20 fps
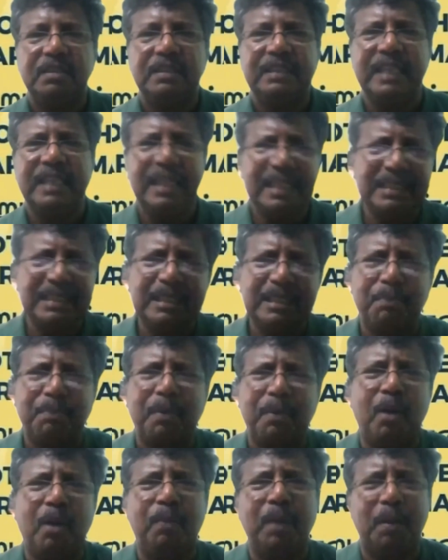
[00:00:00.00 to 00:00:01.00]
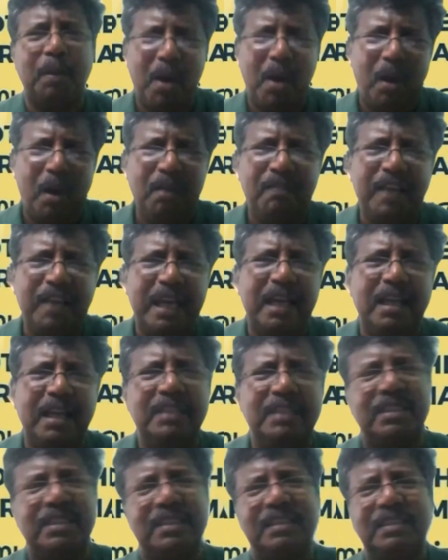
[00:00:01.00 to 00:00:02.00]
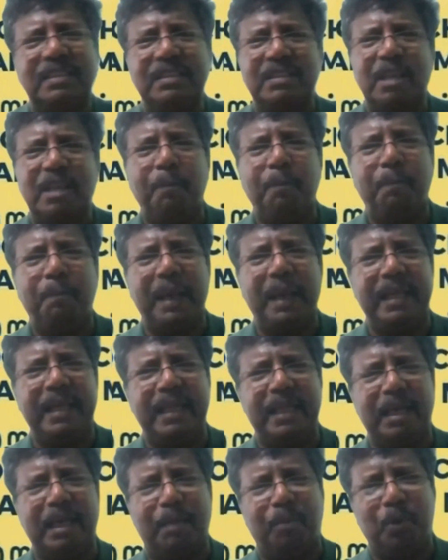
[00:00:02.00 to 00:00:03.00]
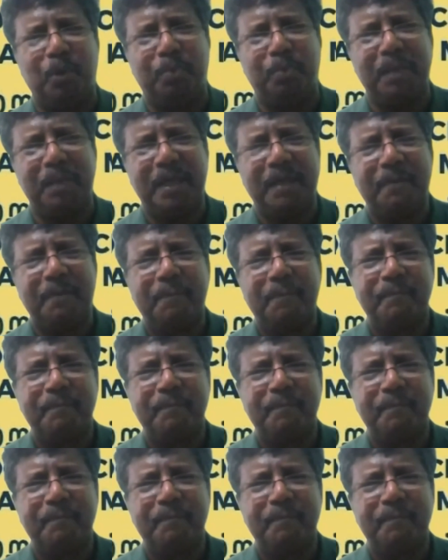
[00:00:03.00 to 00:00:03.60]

she is the problem, always complaining about me.